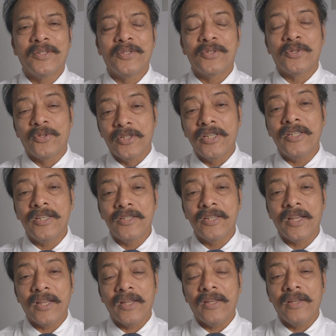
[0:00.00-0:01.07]
So this is
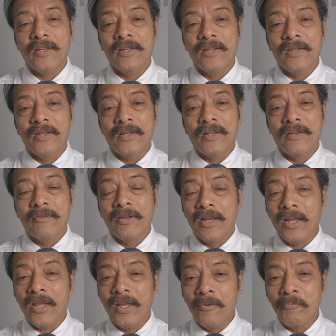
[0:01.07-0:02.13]
a
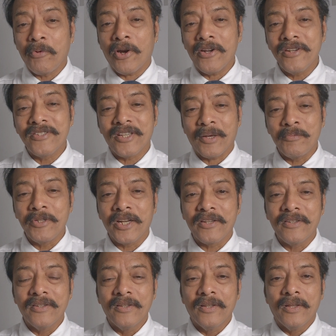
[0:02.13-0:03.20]
very important
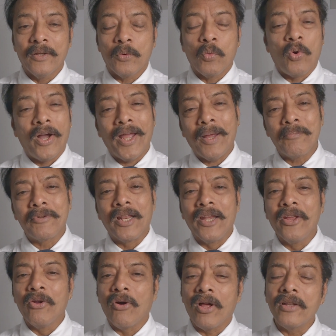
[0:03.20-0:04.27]
subject. Why I'm
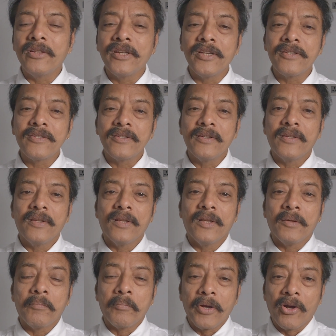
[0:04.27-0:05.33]
telling you all this?
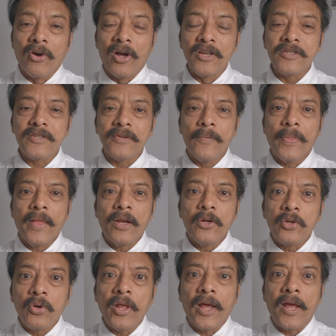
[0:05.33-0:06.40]
Because
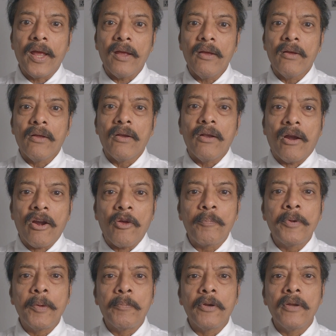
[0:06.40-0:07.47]
today, a lot of
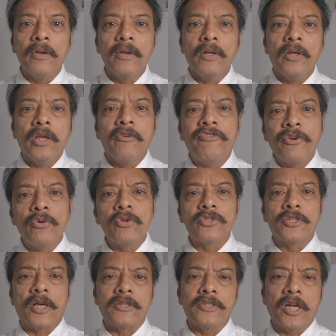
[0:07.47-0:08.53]
people, if you do
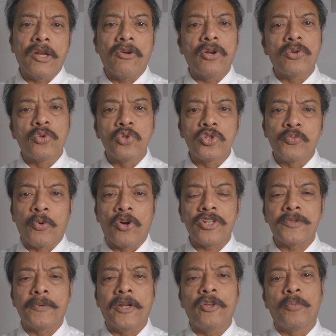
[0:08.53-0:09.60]
surgery on two
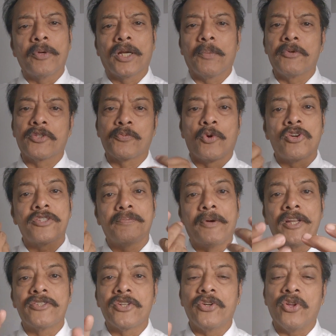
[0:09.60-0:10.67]
sportsmen, you become a sports
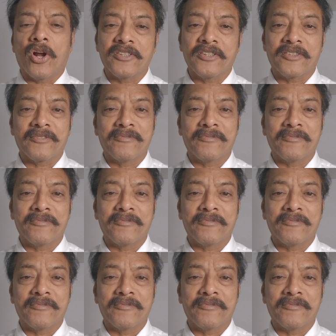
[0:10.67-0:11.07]
medicine doctor.